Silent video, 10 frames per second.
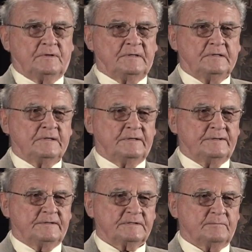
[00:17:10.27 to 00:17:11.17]
Yeah.
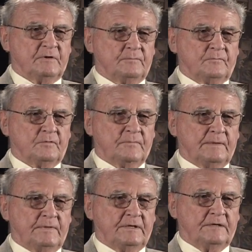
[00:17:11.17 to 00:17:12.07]
Some of them were,
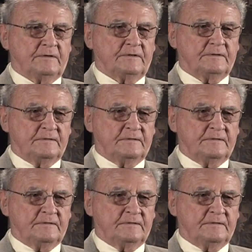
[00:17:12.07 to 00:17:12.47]
maybe didn't.